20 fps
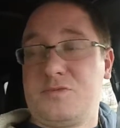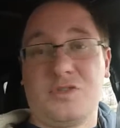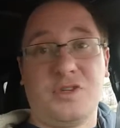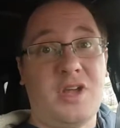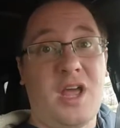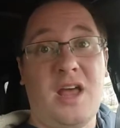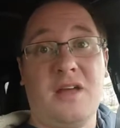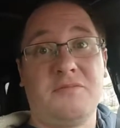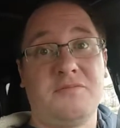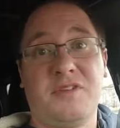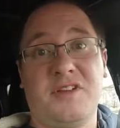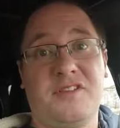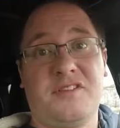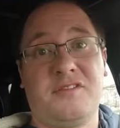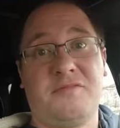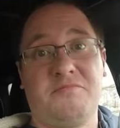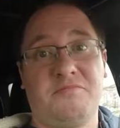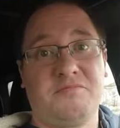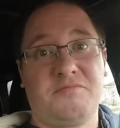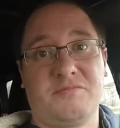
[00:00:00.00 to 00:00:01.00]
yeah,
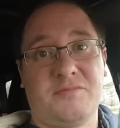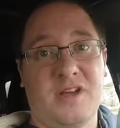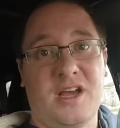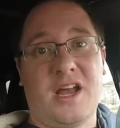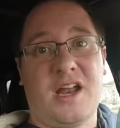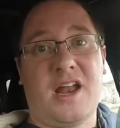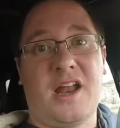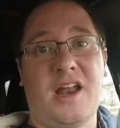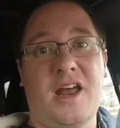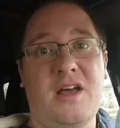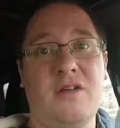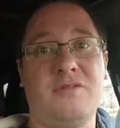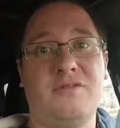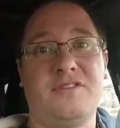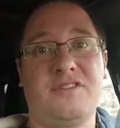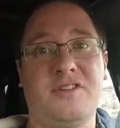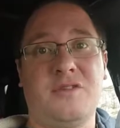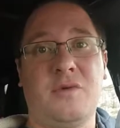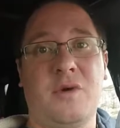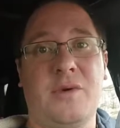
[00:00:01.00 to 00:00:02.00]
let's head on out and
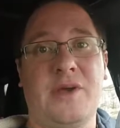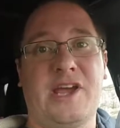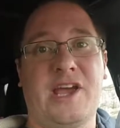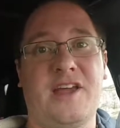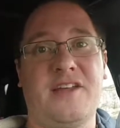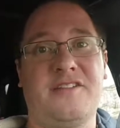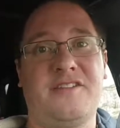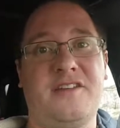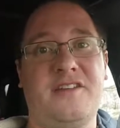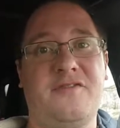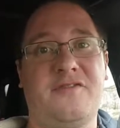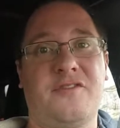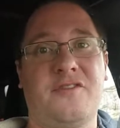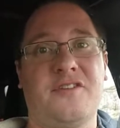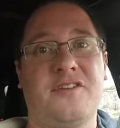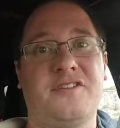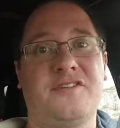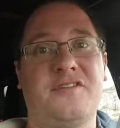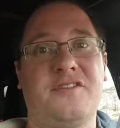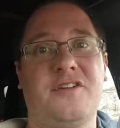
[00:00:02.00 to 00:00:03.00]
see what we can see for
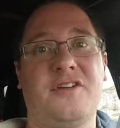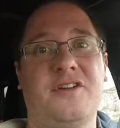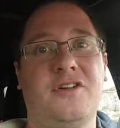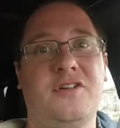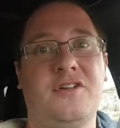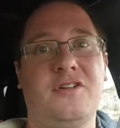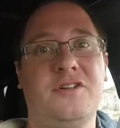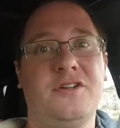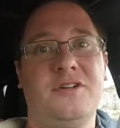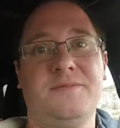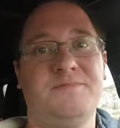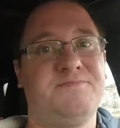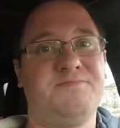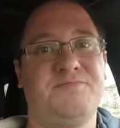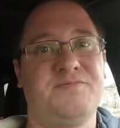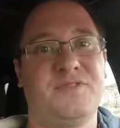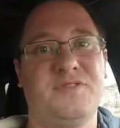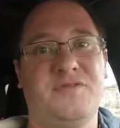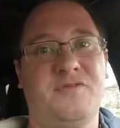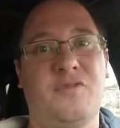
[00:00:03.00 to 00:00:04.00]
this little
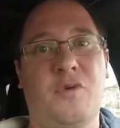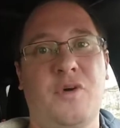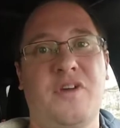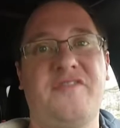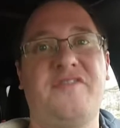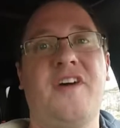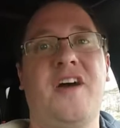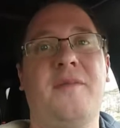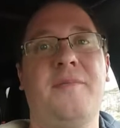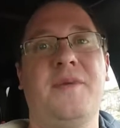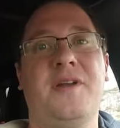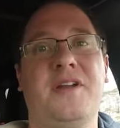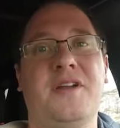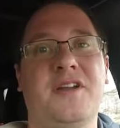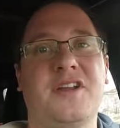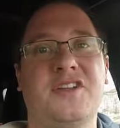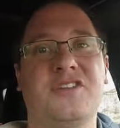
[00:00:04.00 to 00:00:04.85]
45-minute